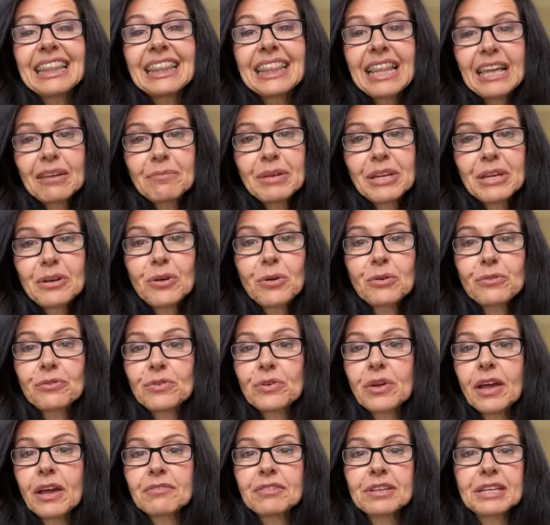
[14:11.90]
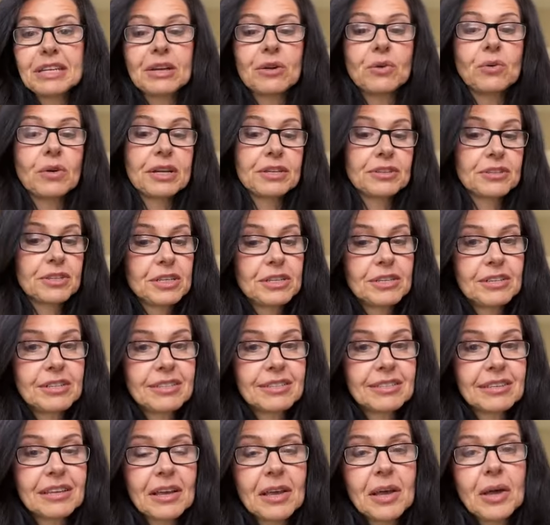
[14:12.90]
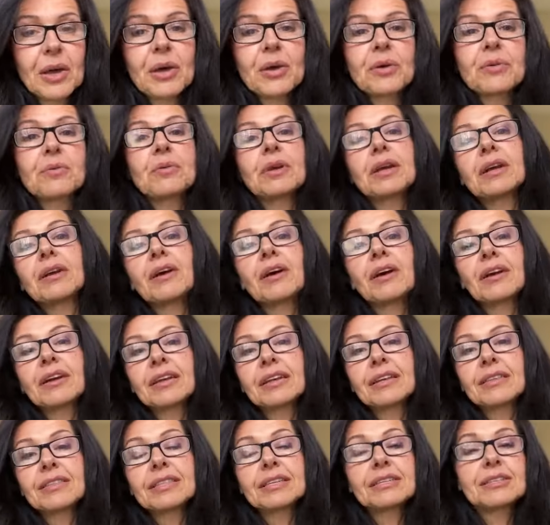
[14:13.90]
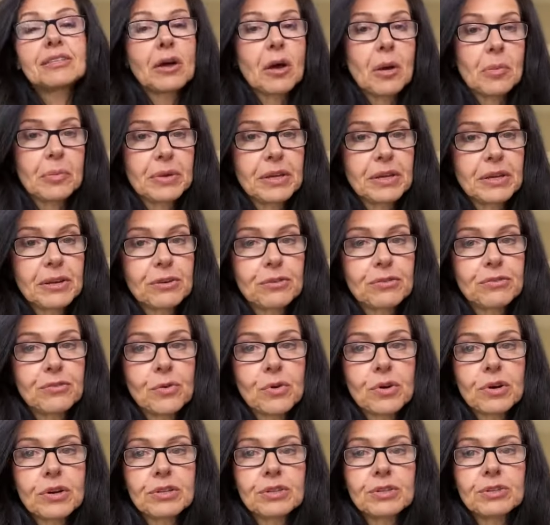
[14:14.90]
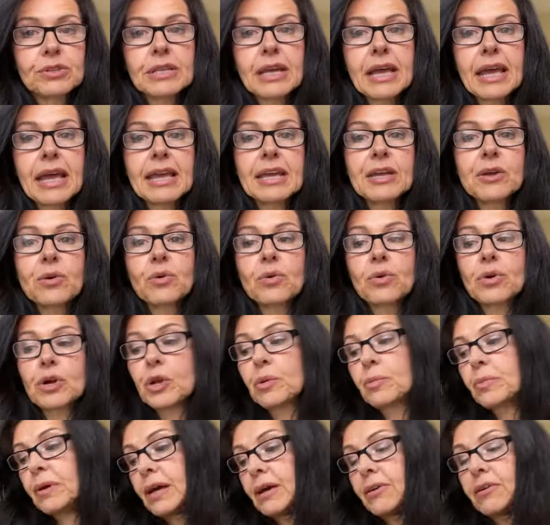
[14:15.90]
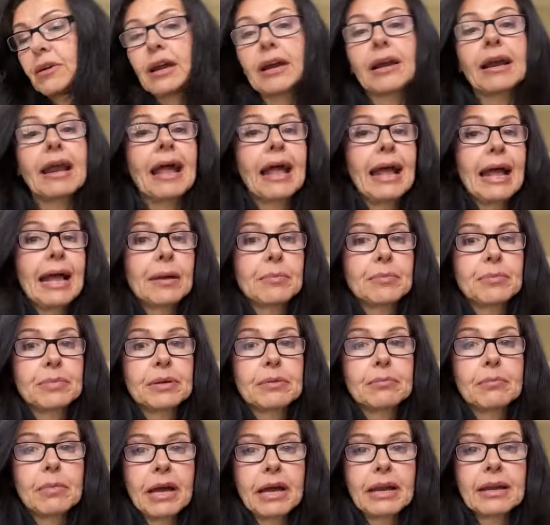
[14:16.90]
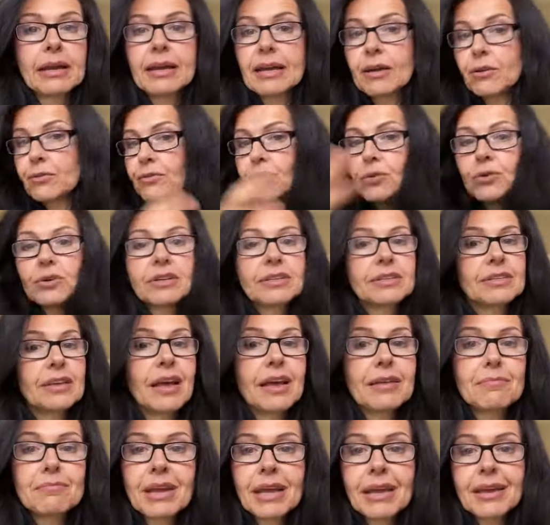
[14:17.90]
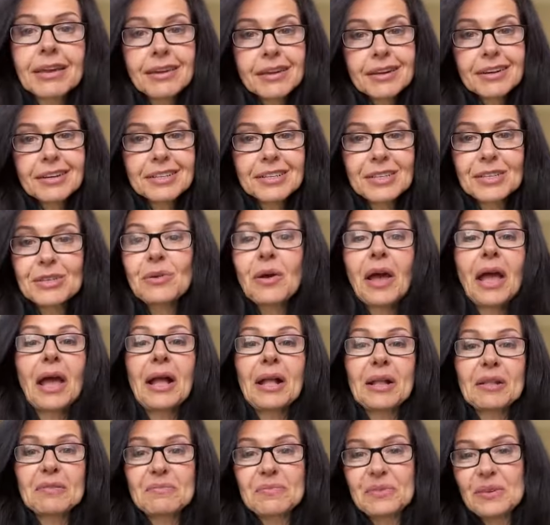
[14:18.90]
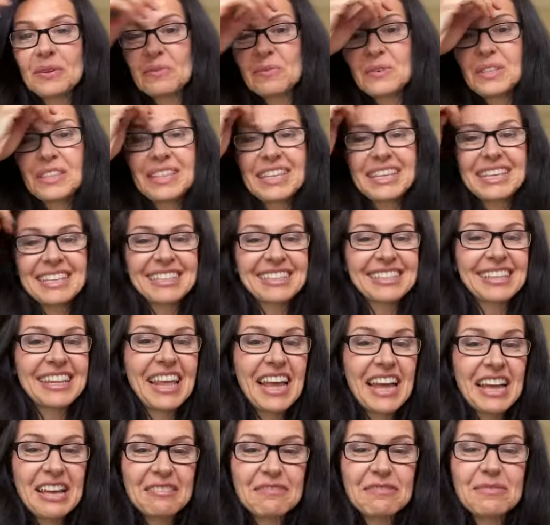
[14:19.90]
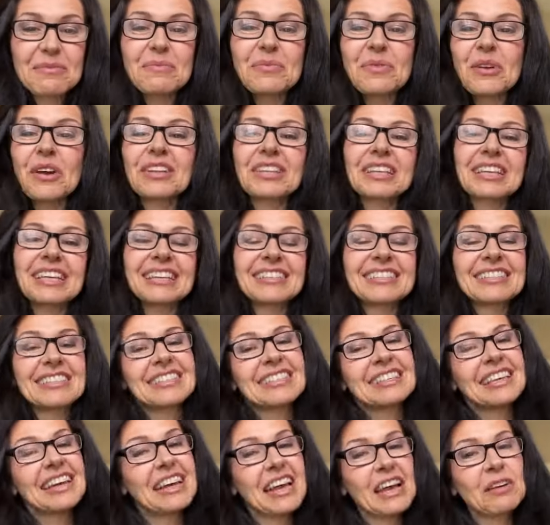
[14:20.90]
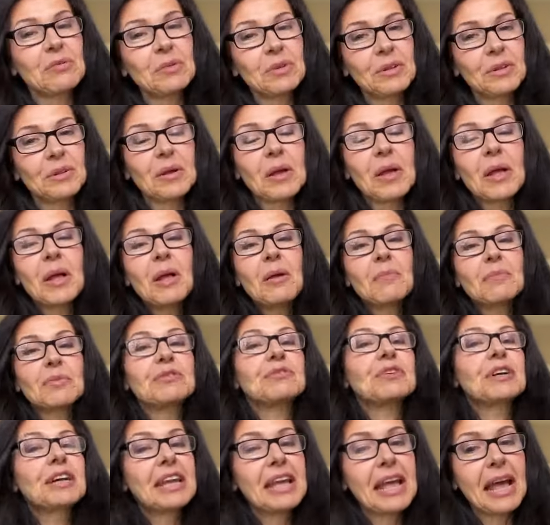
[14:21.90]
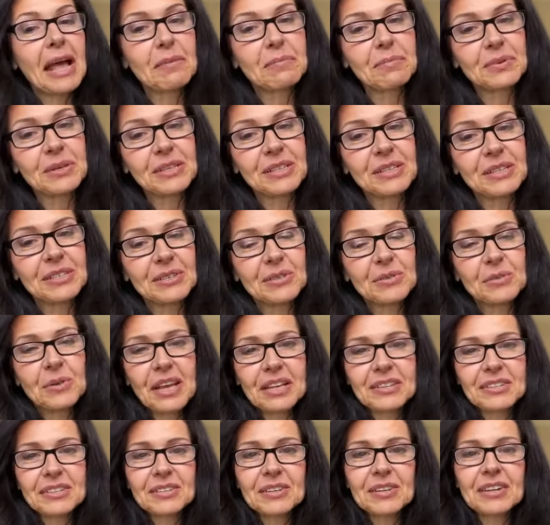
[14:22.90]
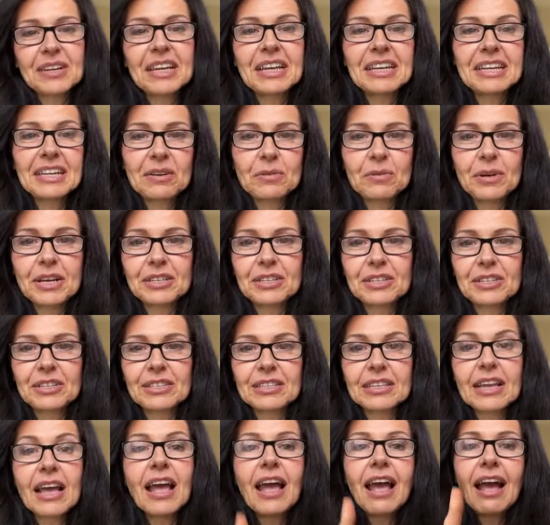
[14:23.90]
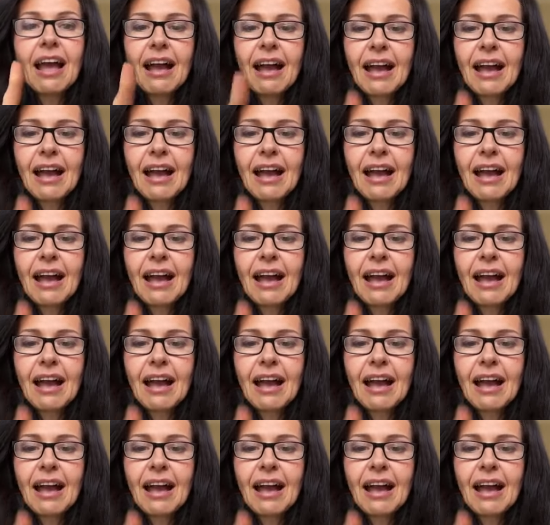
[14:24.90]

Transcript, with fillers: Let me know if you have any questions regarding the topic for today or about our app, Mana. Of course, I'm here to help with these live broadcasts and I will be very happy to answer any questions.